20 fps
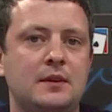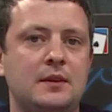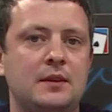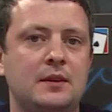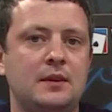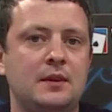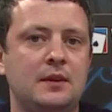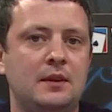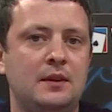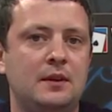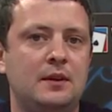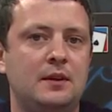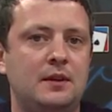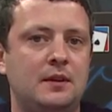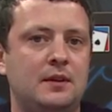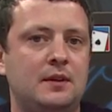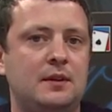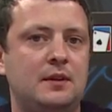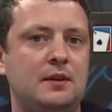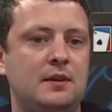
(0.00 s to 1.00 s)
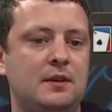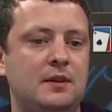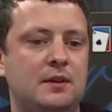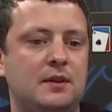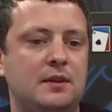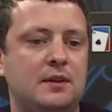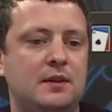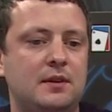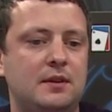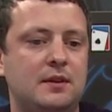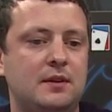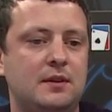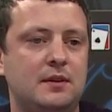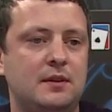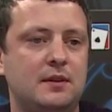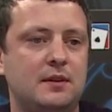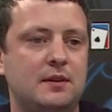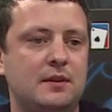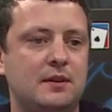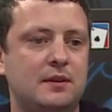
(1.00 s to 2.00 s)

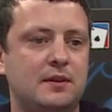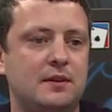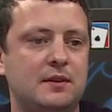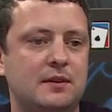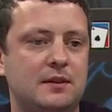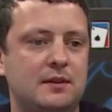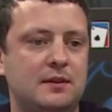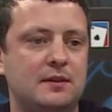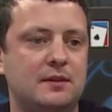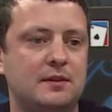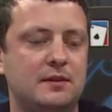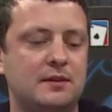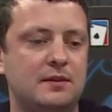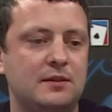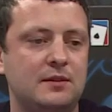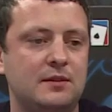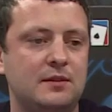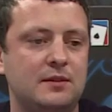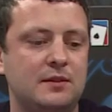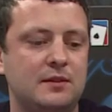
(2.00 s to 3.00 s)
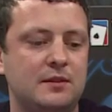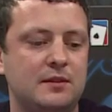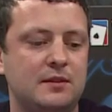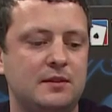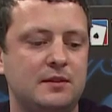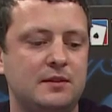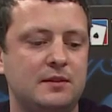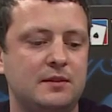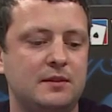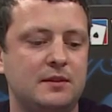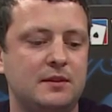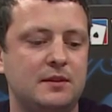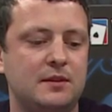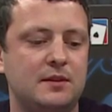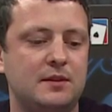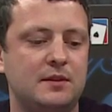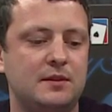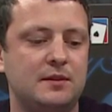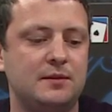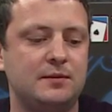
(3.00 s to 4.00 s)

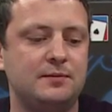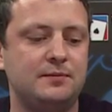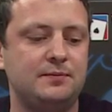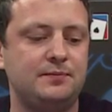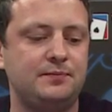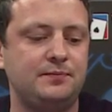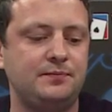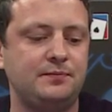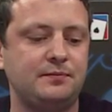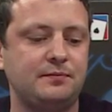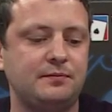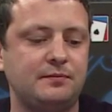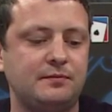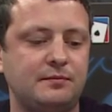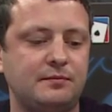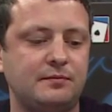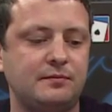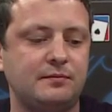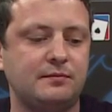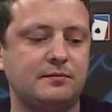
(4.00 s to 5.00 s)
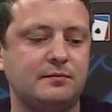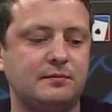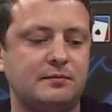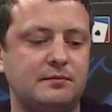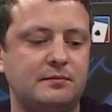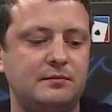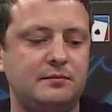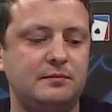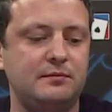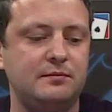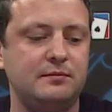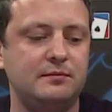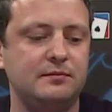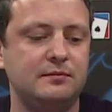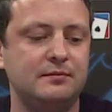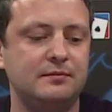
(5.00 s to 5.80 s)
(not speaking)